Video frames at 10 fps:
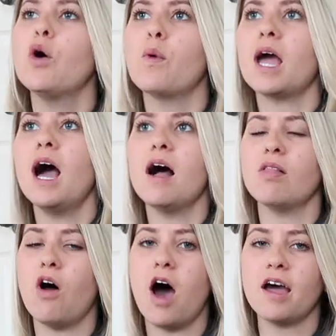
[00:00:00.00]
We got
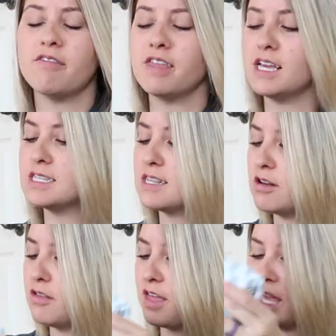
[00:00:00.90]
a lot of these
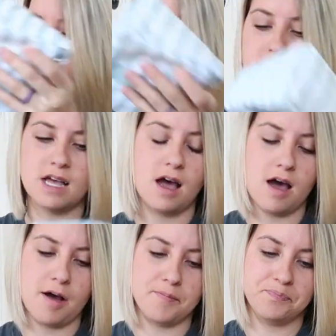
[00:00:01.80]
little things.
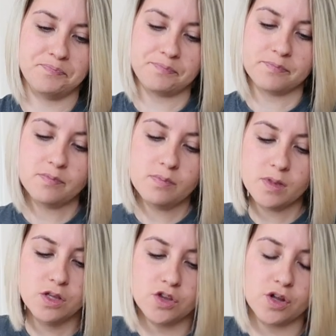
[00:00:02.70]

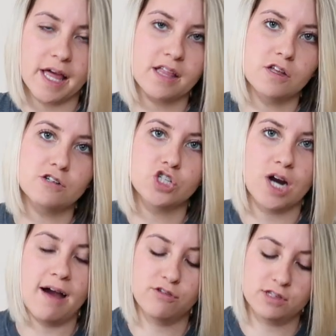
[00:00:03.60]
They're like little
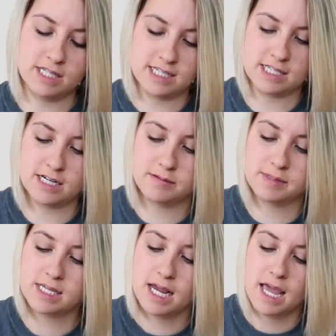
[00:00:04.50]
travel
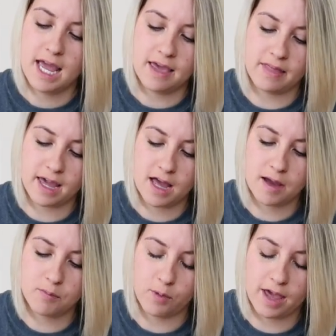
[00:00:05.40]
systems, and they
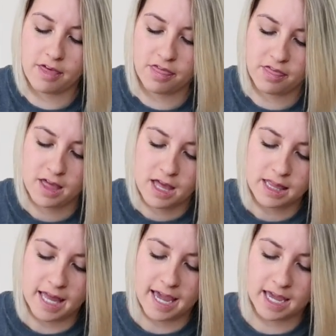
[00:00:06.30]
come with
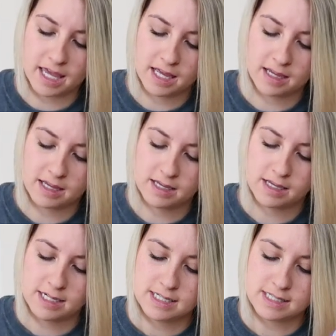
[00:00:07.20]
like
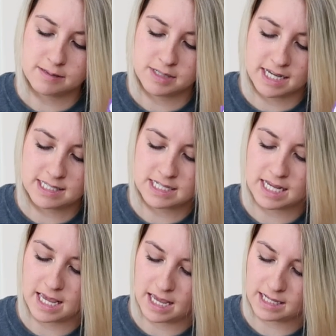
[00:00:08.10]
some
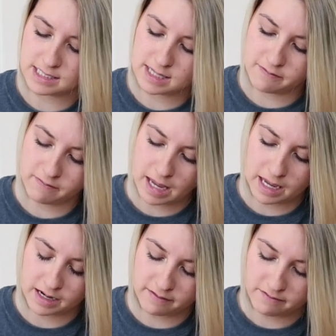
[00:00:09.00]
Desitin, some
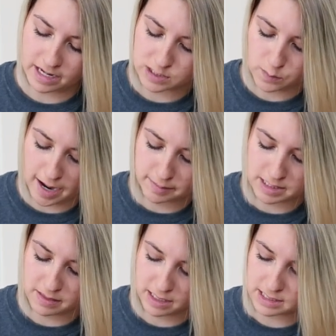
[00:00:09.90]
hand and face
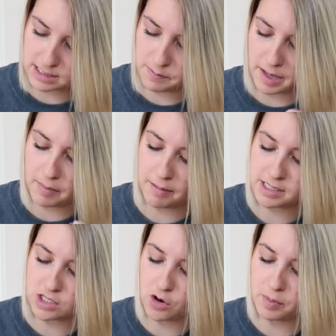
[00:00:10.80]
wipes, and then some like baby
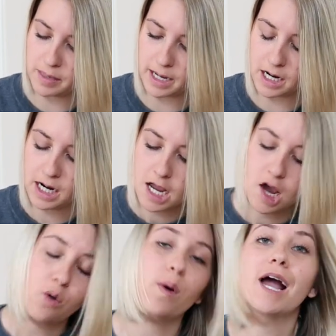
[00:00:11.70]
soap in there.
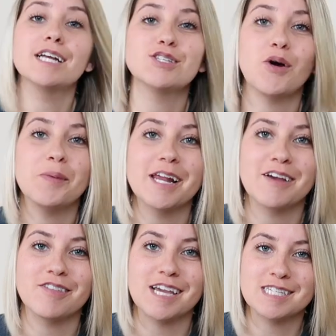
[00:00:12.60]
We got so many
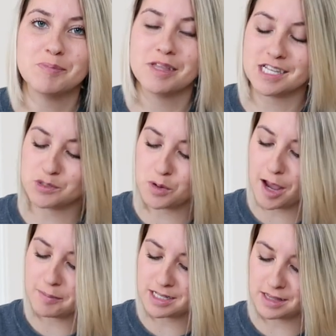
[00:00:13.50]
of these, but this will
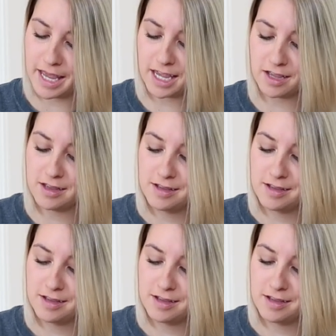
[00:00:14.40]
come in like